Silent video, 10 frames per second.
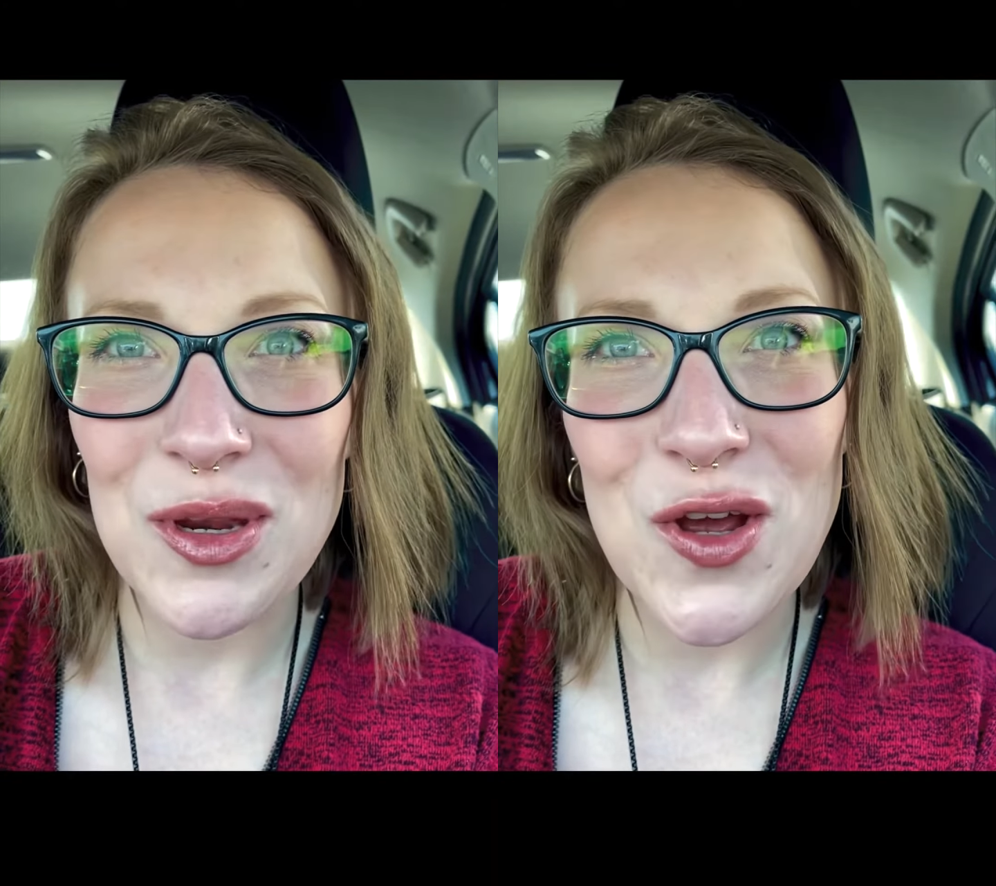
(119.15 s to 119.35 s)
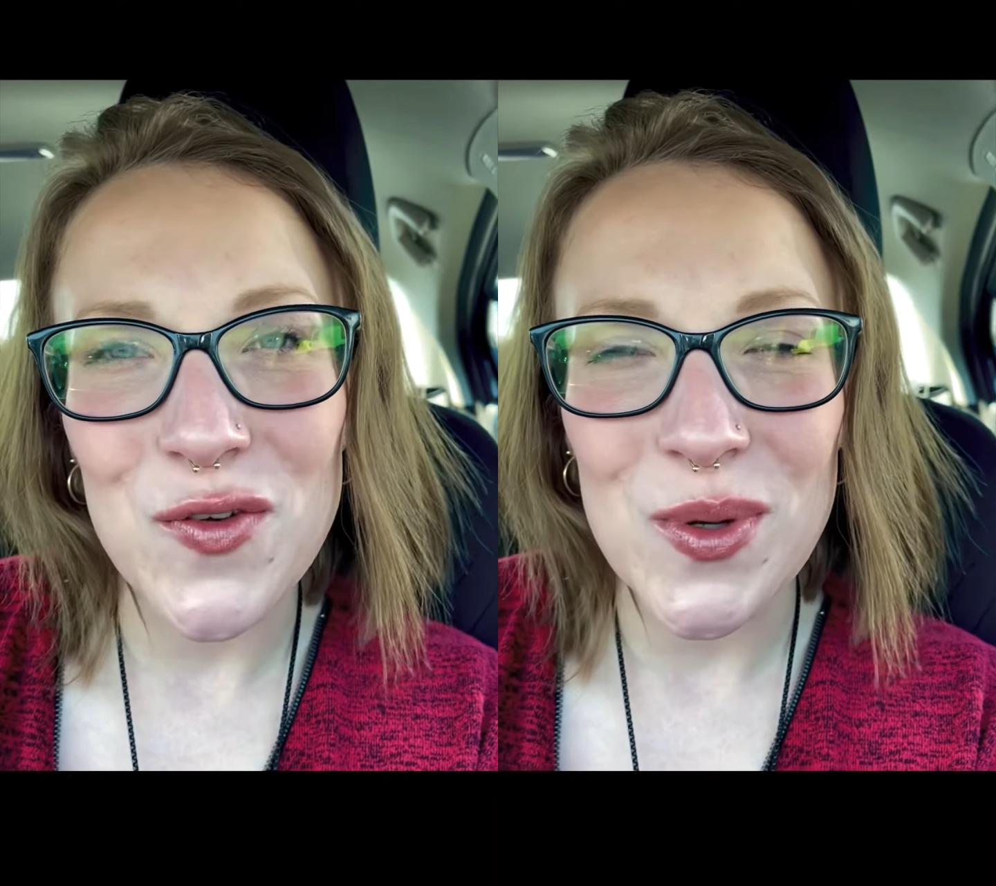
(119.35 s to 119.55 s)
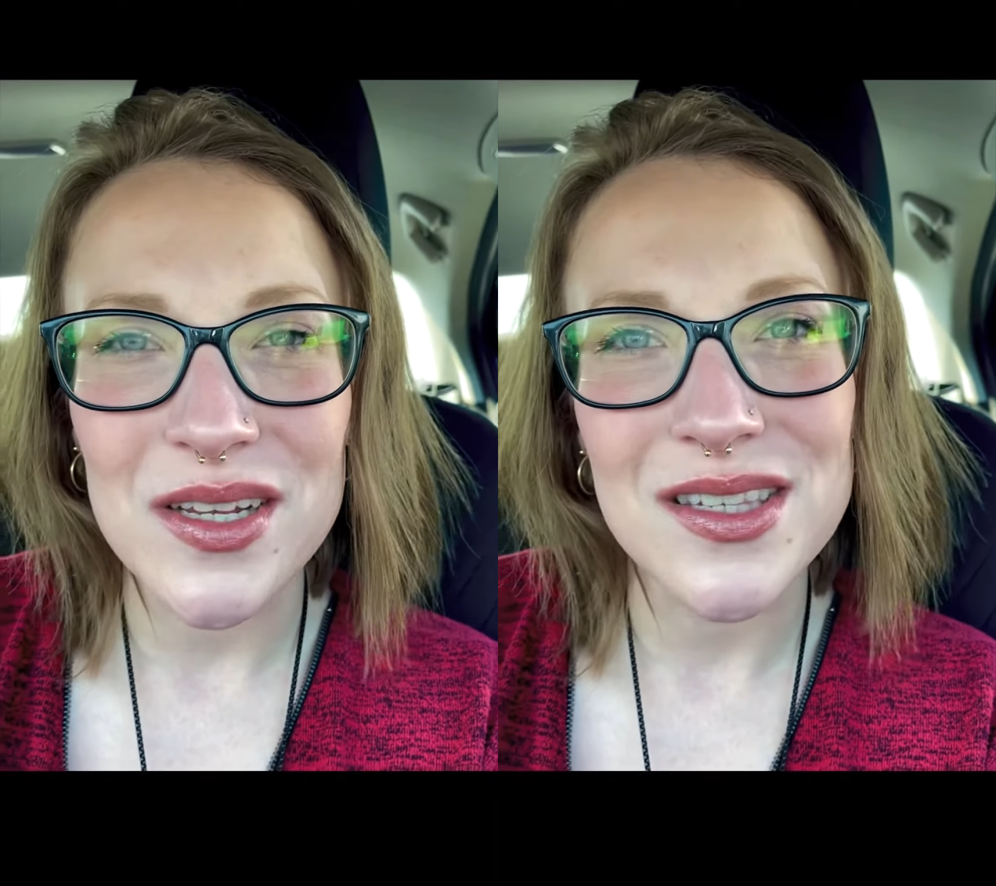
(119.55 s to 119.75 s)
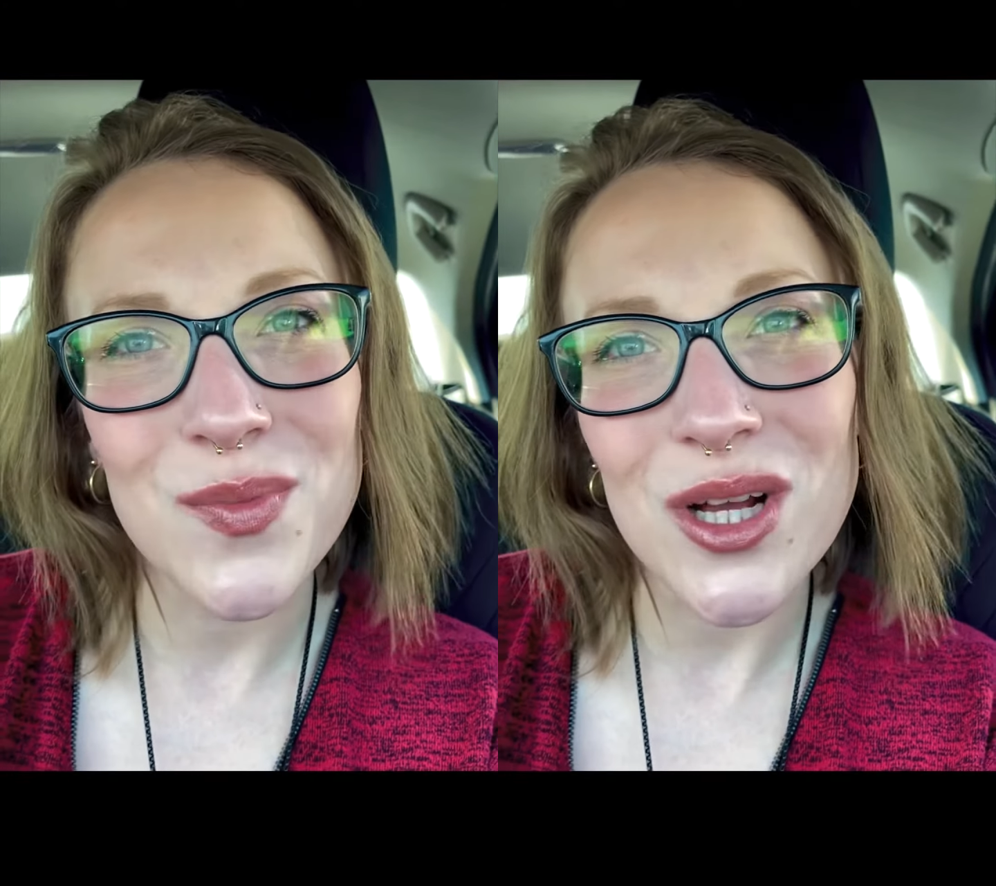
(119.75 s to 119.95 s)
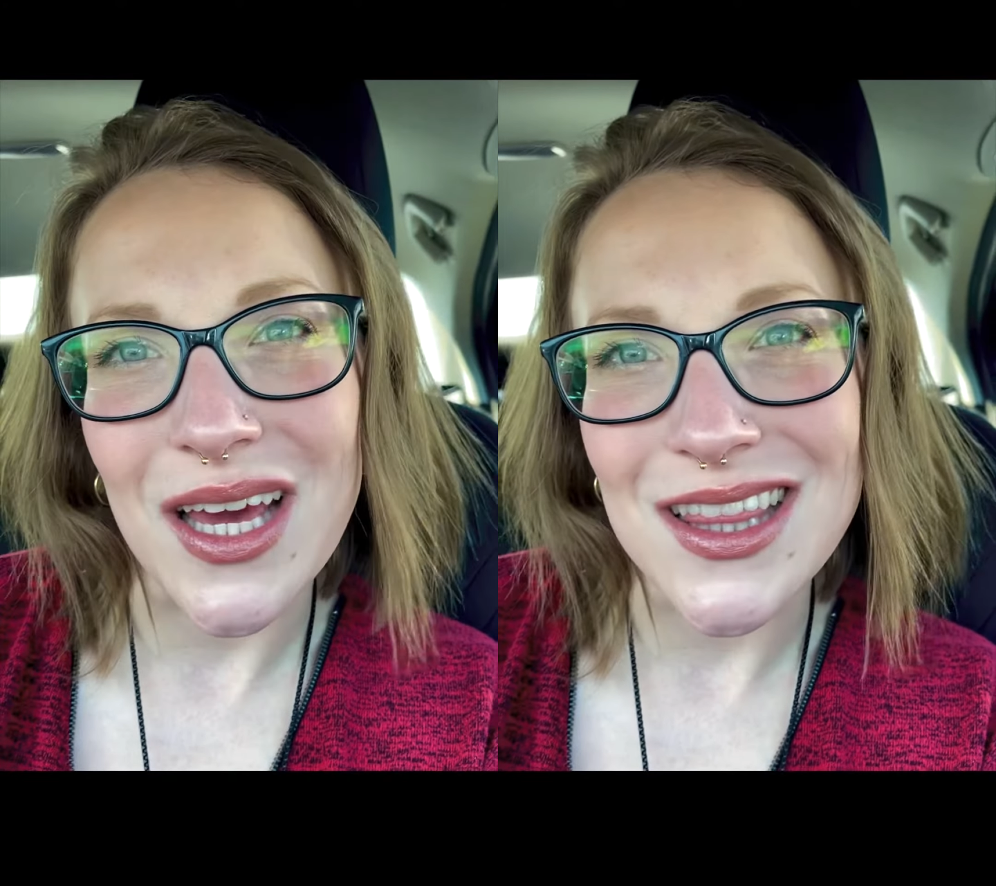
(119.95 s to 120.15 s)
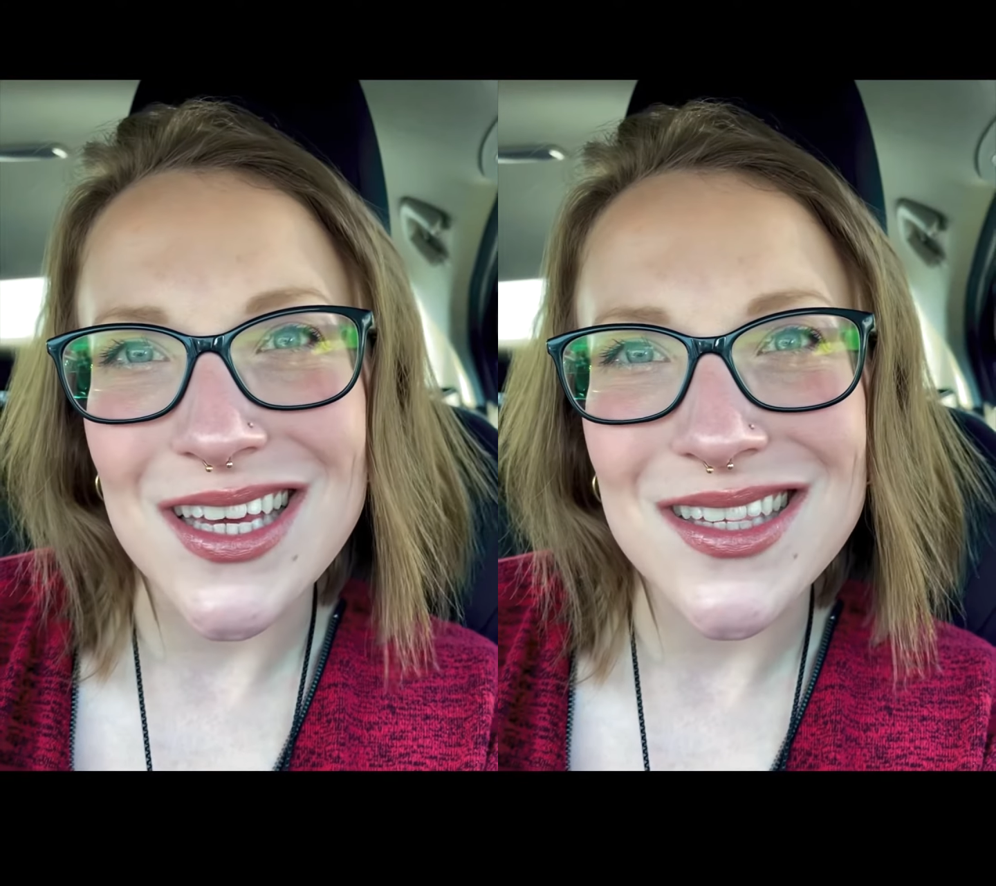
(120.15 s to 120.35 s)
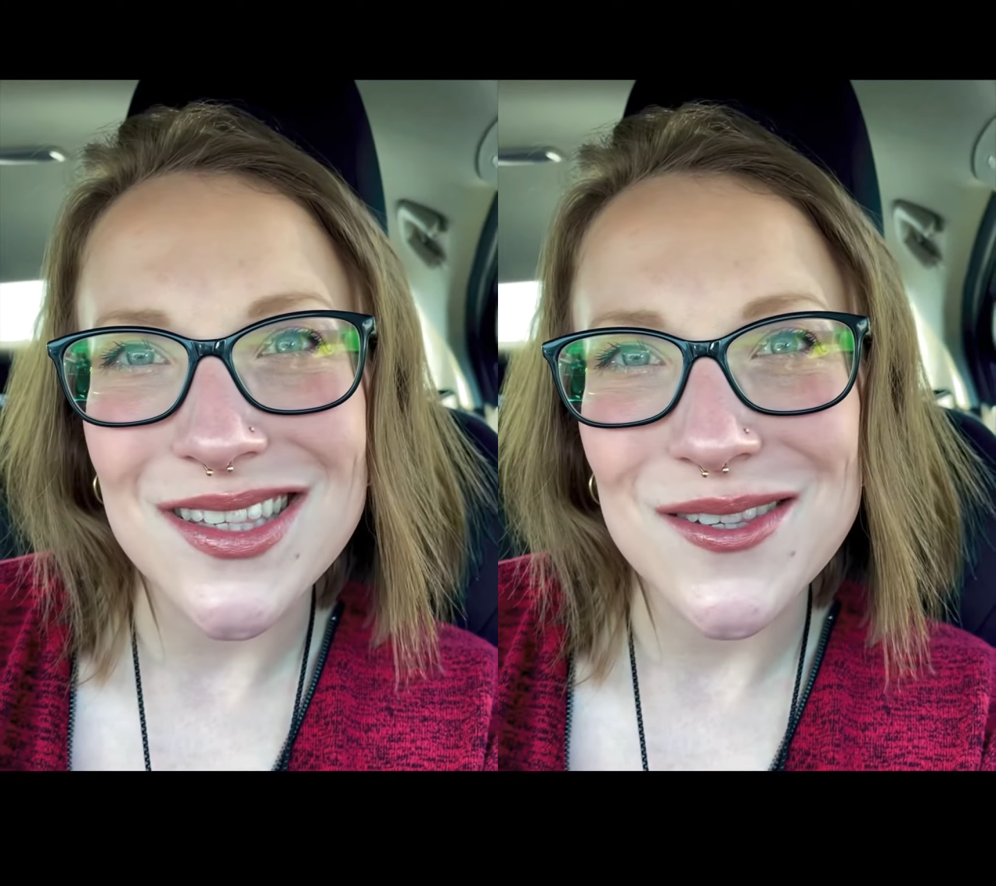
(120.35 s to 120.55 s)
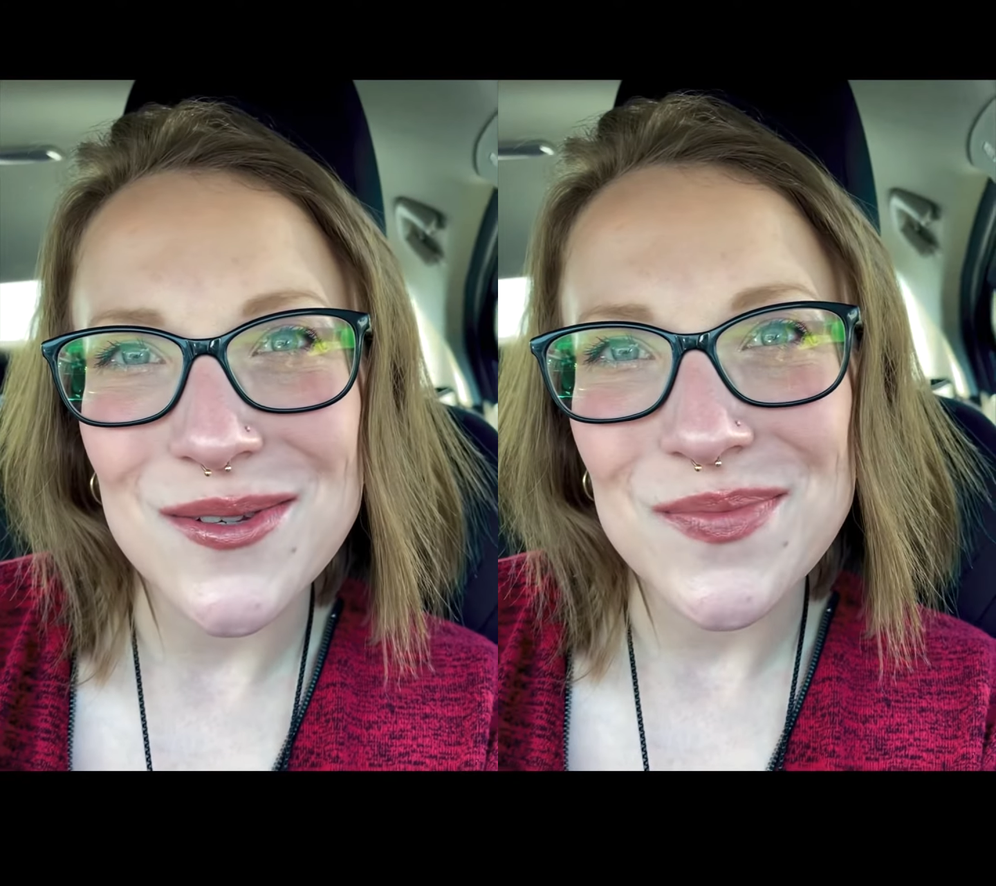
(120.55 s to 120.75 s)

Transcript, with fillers: know if you wanna see more like this.